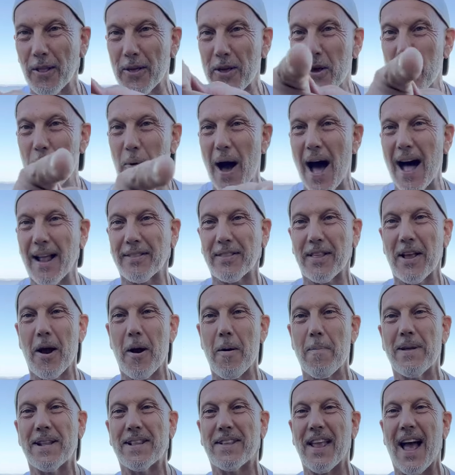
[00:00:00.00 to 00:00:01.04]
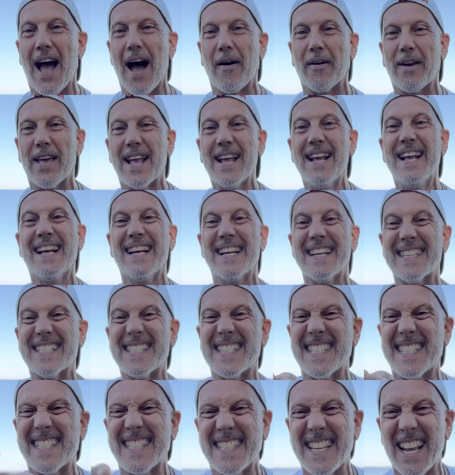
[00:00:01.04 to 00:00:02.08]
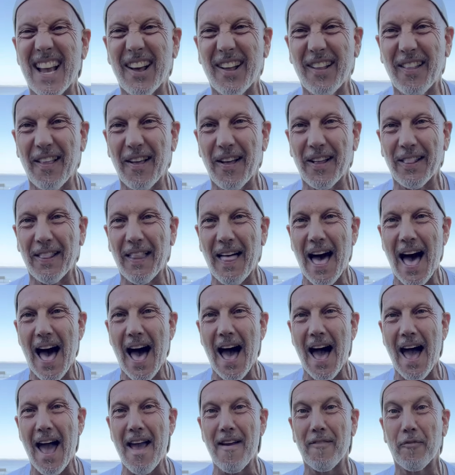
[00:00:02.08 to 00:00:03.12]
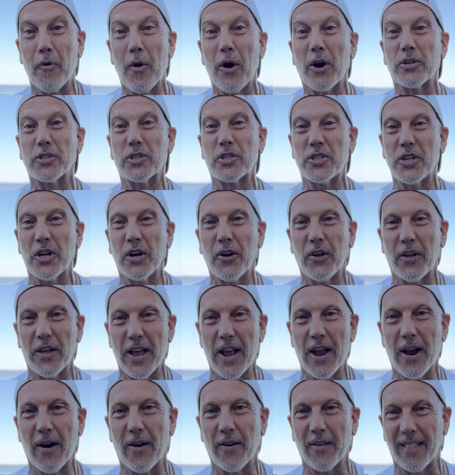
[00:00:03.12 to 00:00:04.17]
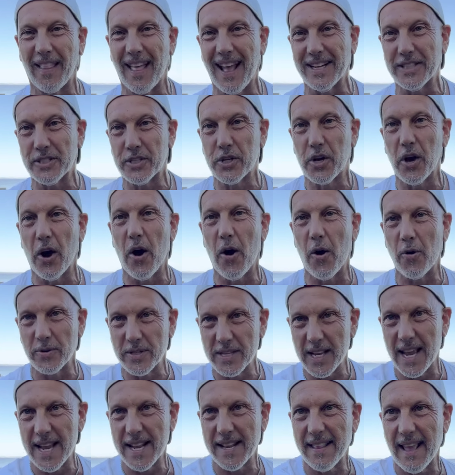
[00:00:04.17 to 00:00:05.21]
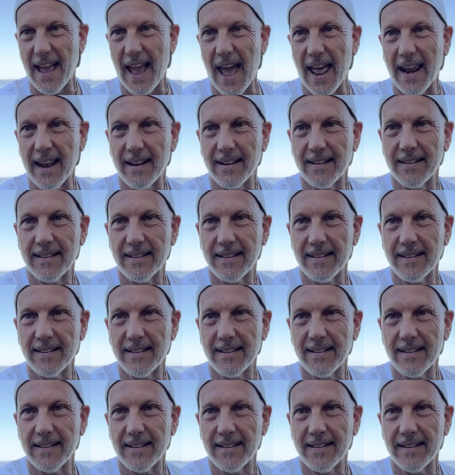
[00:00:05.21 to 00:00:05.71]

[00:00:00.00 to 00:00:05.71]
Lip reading: of you out there have been doubting, still alive. We're still here. Let's go. Take that.